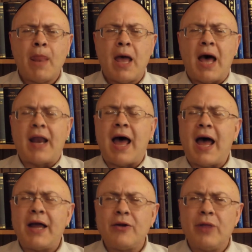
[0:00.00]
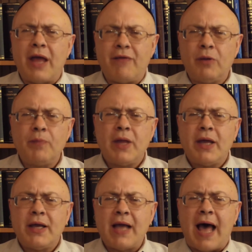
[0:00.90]
On a higher level,
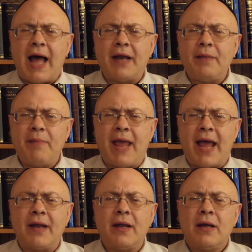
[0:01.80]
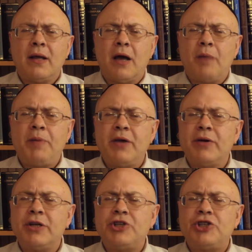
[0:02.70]
God and man appear
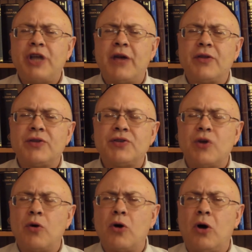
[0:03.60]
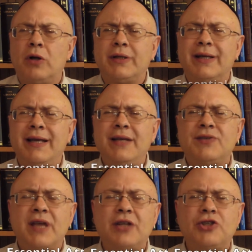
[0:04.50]
to share the so-called
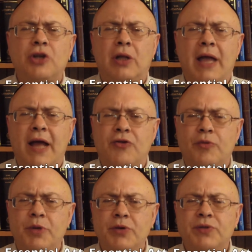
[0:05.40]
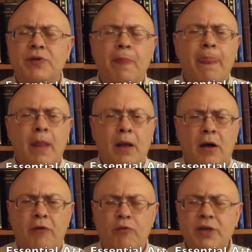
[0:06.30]
essential attributes
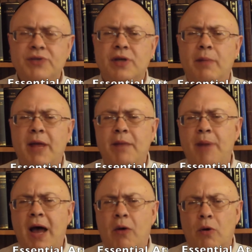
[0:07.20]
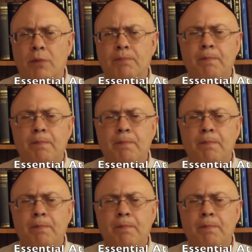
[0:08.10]
of wisdom and power.